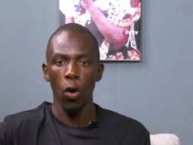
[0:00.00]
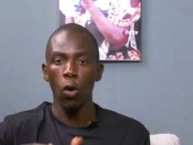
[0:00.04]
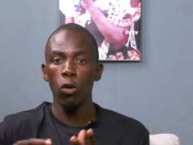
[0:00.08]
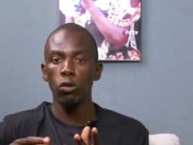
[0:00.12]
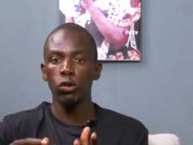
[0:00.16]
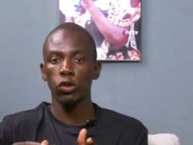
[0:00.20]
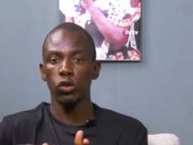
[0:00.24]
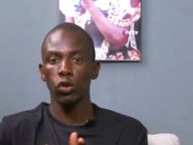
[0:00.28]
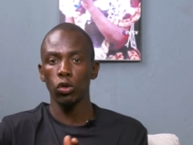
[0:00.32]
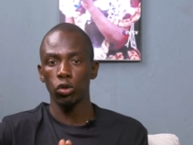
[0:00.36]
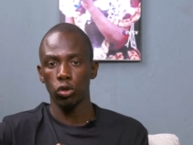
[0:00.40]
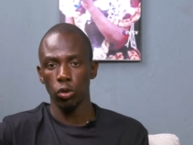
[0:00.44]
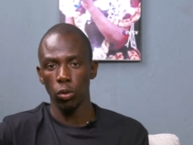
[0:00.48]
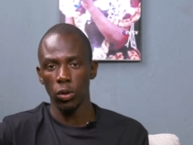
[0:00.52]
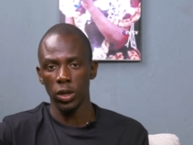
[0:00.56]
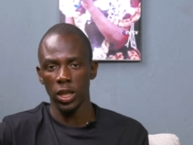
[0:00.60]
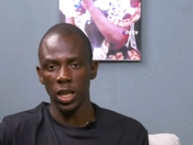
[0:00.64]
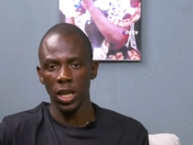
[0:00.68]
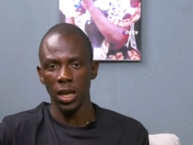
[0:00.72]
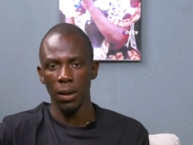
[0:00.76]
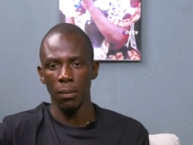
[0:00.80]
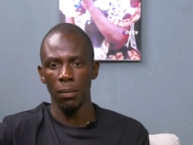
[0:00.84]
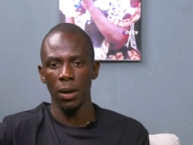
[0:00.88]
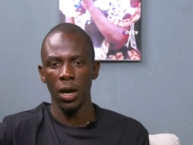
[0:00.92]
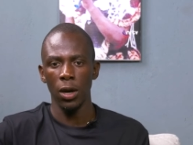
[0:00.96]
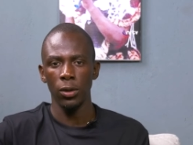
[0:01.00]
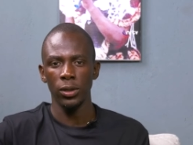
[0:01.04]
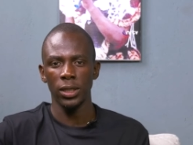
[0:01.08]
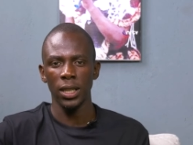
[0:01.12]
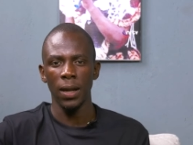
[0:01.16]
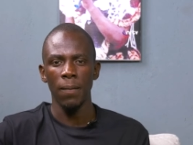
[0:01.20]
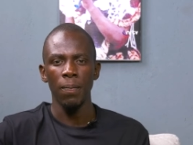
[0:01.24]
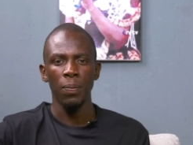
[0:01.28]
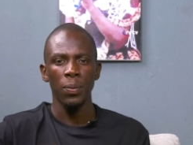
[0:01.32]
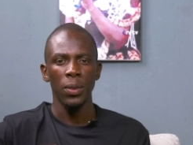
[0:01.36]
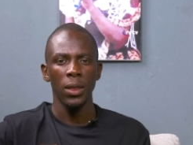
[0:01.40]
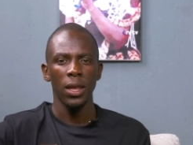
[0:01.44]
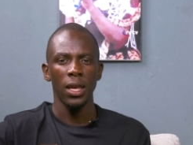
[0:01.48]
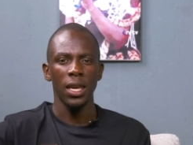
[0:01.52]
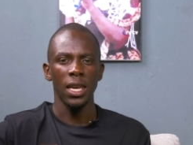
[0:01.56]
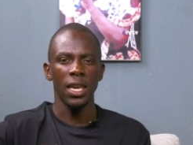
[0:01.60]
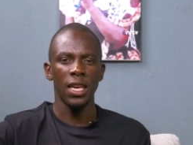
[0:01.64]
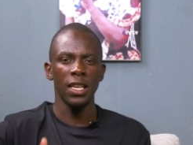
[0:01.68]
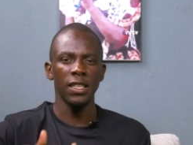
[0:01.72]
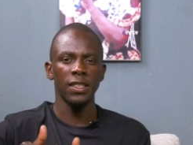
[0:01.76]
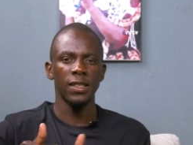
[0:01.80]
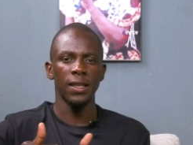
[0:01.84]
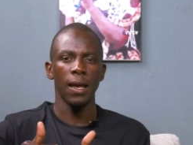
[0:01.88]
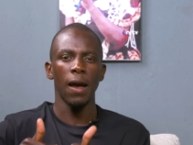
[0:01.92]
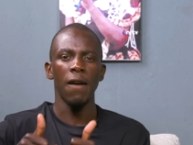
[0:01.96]
Also, talking about uh,
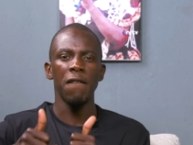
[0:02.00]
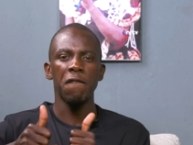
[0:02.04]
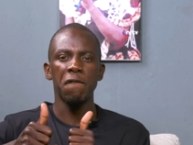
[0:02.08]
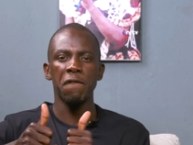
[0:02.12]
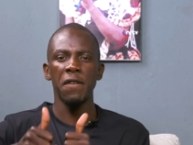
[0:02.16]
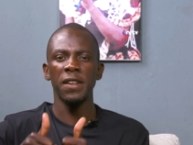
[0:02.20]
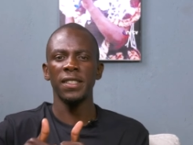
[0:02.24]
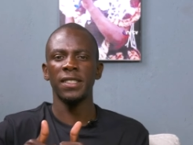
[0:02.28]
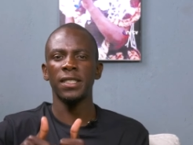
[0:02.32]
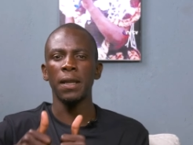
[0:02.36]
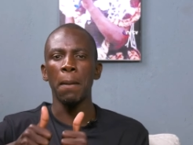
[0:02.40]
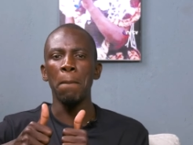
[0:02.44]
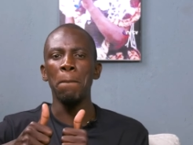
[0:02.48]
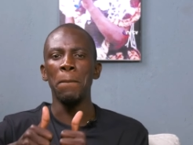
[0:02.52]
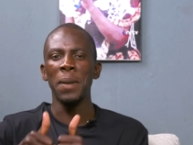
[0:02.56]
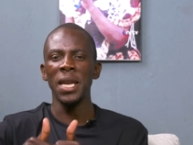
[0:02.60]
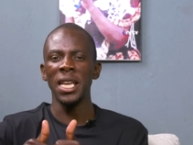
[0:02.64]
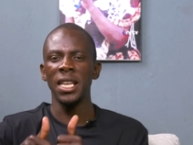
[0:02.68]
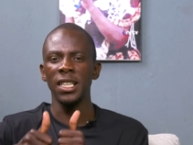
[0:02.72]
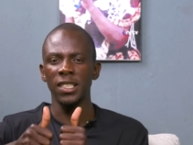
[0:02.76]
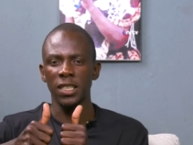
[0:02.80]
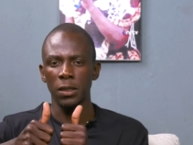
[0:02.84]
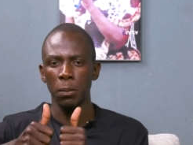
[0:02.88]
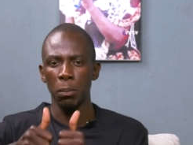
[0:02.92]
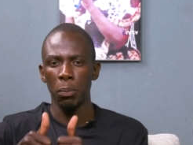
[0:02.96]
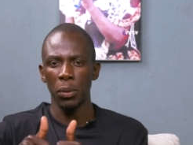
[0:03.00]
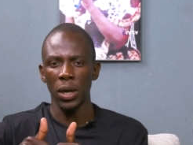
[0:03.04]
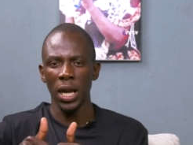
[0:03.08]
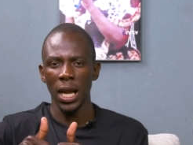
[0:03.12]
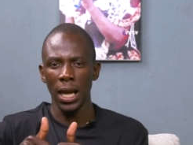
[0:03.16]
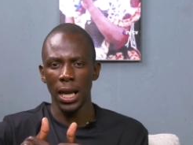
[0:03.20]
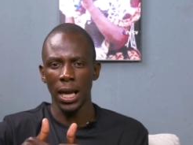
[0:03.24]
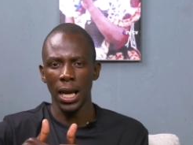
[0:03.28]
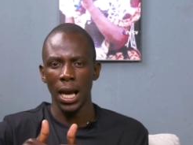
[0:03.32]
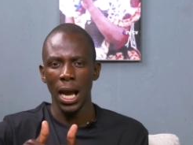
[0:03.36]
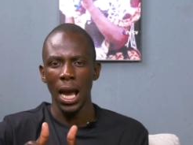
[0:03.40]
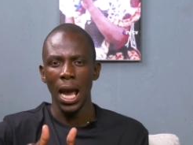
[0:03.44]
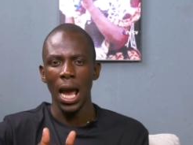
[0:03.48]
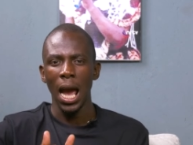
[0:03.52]
his first biggest break.